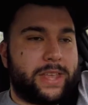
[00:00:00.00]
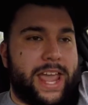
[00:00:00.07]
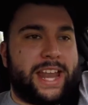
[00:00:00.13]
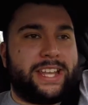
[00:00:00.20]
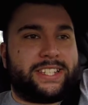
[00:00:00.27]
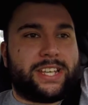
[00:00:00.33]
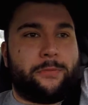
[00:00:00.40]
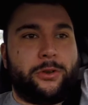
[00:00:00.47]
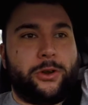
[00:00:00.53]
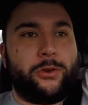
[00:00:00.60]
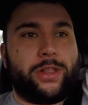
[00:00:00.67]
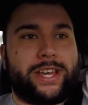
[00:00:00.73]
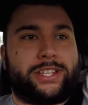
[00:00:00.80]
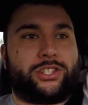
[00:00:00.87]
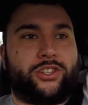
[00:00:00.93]
as someone who
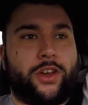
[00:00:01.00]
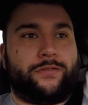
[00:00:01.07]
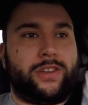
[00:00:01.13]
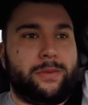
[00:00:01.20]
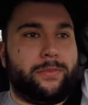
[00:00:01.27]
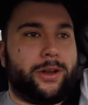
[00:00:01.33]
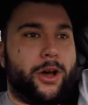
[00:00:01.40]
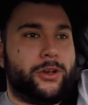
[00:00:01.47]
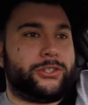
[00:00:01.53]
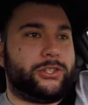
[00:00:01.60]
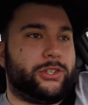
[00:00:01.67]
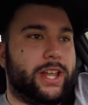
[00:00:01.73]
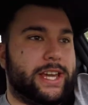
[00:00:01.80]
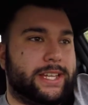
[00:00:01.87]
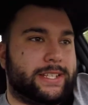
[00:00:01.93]
likes drifting but also
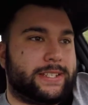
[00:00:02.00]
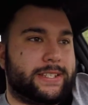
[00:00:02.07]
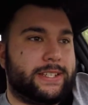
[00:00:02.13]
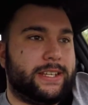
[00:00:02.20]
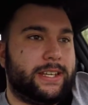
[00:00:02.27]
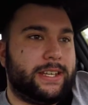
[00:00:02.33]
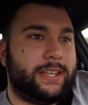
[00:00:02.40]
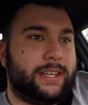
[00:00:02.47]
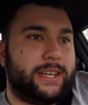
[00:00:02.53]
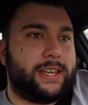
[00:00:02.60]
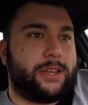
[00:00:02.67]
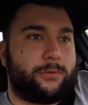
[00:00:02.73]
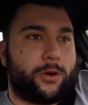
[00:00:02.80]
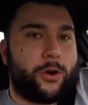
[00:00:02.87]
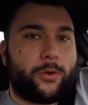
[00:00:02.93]
likes
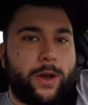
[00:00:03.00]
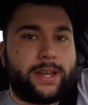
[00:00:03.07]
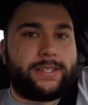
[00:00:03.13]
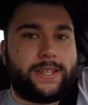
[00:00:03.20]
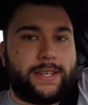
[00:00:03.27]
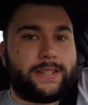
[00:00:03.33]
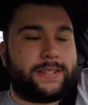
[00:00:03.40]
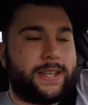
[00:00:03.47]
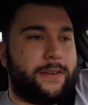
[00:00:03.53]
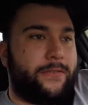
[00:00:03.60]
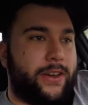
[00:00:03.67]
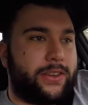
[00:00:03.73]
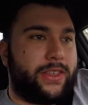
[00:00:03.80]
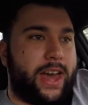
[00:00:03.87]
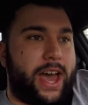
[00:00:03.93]
road racing and stuff
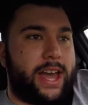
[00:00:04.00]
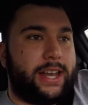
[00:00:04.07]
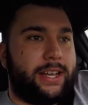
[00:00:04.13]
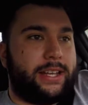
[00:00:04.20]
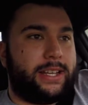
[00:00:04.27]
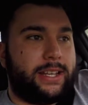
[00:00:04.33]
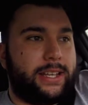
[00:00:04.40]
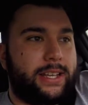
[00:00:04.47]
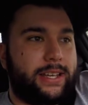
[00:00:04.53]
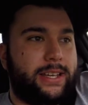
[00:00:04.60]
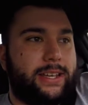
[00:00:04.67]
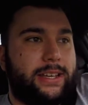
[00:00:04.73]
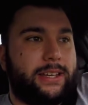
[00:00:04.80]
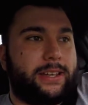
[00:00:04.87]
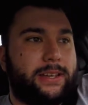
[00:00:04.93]
like that,
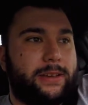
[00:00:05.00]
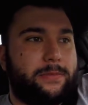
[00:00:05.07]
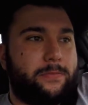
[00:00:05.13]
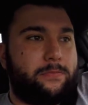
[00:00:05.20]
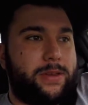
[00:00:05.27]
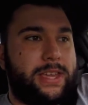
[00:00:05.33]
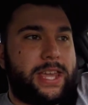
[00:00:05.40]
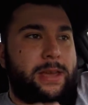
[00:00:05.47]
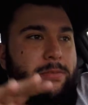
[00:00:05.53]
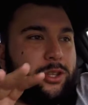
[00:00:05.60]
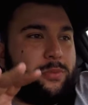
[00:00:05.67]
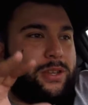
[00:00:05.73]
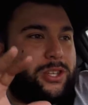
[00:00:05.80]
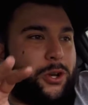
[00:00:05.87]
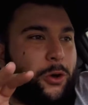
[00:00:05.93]
being able to
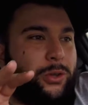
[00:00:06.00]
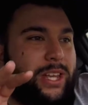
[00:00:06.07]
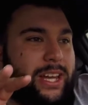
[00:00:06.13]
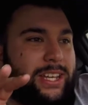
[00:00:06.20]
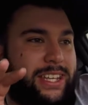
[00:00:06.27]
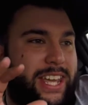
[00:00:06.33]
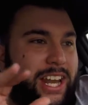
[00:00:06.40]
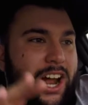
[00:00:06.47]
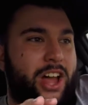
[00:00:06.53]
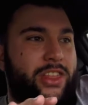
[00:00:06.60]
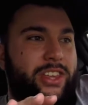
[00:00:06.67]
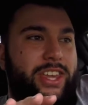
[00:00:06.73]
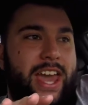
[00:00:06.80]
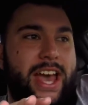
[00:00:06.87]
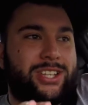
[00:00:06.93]
be told to get on
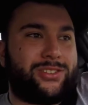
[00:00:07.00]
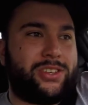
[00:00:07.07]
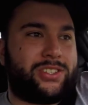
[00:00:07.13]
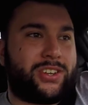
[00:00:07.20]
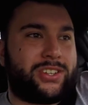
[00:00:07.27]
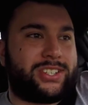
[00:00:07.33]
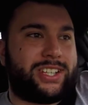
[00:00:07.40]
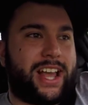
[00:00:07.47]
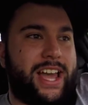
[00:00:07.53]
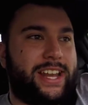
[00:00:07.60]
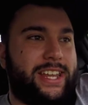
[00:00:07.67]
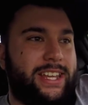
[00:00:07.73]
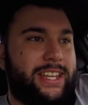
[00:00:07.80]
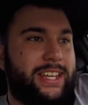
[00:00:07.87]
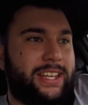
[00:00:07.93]
the gas when you start
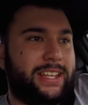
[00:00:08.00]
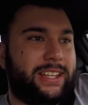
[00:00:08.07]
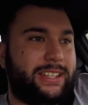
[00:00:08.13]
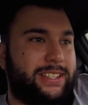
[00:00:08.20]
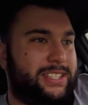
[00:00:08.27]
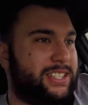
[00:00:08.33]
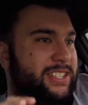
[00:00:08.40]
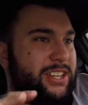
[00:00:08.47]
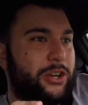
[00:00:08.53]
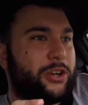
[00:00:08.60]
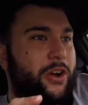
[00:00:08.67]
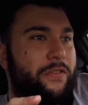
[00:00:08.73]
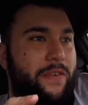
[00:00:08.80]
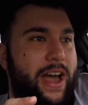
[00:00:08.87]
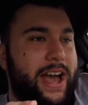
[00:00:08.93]
sliding to still
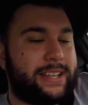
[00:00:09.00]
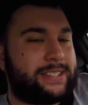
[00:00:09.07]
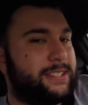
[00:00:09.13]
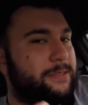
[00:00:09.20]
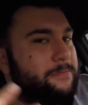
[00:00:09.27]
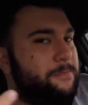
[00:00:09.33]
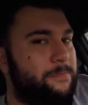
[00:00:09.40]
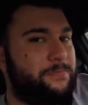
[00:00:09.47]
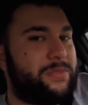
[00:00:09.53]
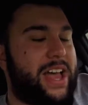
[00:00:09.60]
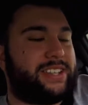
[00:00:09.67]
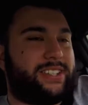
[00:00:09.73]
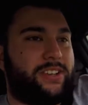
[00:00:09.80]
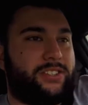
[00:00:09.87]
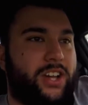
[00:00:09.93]
go fast, that
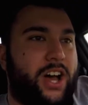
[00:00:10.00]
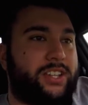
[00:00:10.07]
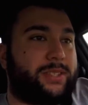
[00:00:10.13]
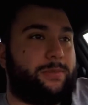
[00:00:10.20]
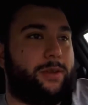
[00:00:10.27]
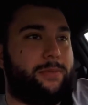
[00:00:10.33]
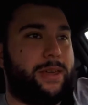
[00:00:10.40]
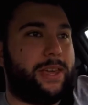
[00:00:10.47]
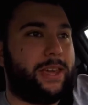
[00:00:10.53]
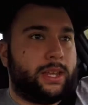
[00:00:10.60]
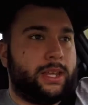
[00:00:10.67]
sounds awesome to me.